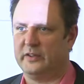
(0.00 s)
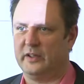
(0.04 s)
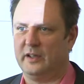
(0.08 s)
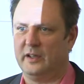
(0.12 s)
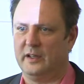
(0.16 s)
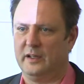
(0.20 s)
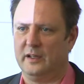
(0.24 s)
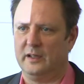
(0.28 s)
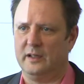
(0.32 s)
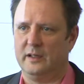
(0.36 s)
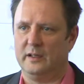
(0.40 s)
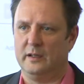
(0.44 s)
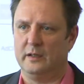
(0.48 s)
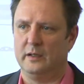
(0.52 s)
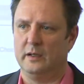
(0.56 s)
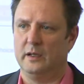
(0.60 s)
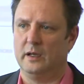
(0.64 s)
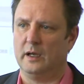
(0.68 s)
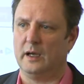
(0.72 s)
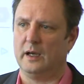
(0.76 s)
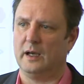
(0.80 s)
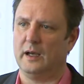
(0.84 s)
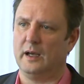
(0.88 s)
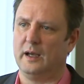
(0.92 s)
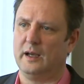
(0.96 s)

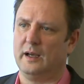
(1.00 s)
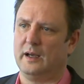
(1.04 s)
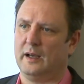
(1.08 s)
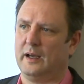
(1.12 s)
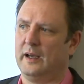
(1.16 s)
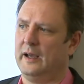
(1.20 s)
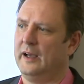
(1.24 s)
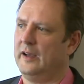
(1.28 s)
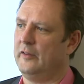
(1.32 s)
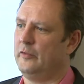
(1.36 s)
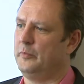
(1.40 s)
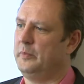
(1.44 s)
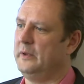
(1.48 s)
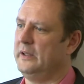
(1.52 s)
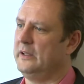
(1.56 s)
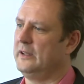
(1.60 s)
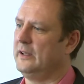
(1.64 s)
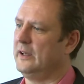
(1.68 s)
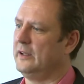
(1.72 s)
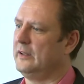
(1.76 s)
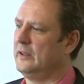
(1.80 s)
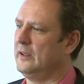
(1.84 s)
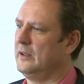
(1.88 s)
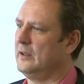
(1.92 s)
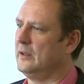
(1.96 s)
have been
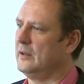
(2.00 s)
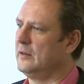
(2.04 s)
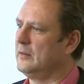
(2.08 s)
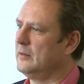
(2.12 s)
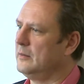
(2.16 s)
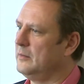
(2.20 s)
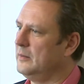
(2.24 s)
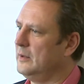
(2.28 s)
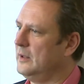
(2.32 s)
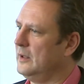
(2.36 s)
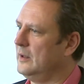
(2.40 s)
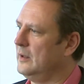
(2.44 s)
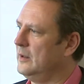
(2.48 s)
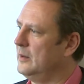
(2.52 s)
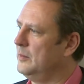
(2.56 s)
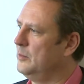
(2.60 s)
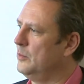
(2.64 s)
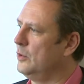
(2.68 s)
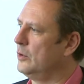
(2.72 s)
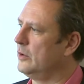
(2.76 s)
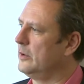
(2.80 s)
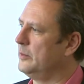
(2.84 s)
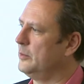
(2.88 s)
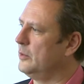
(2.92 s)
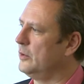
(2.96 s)
getting
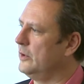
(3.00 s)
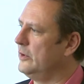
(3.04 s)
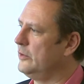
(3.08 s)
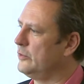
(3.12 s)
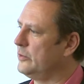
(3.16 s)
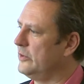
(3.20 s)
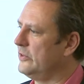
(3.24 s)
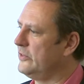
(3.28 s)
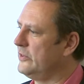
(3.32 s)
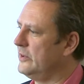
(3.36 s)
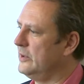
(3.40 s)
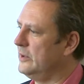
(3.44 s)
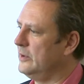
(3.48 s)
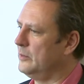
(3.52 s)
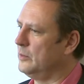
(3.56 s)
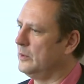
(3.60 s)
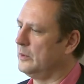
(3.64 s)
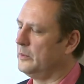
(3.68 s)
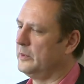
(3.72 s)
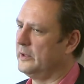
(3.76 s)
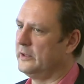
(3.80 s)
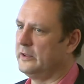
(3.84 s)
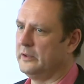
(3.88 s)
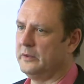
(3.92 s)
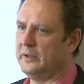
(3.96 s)
more and more interested in
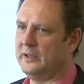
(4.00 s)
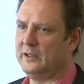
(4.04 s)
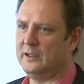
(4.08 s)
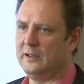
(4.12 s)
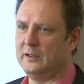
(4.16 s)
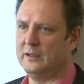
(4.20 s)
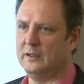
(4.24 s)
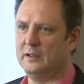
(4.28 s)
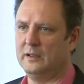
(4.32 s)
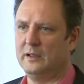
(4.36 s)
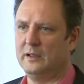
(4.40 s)
what we're doing.